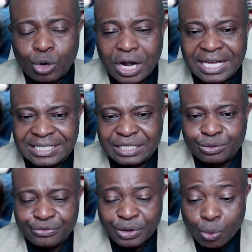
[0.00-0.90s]

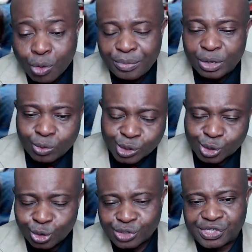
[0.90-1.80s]
collided with a woman who
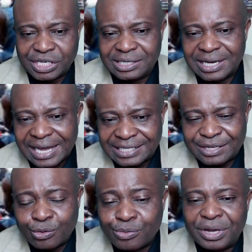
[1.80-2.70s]
was crossing,
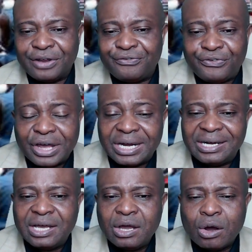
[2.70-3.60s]
and the woman
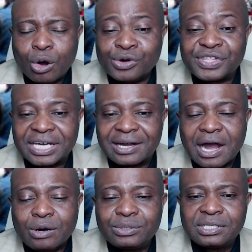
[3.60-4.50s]
fell on the
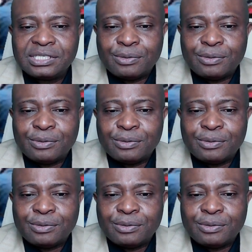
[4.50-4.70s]
ground.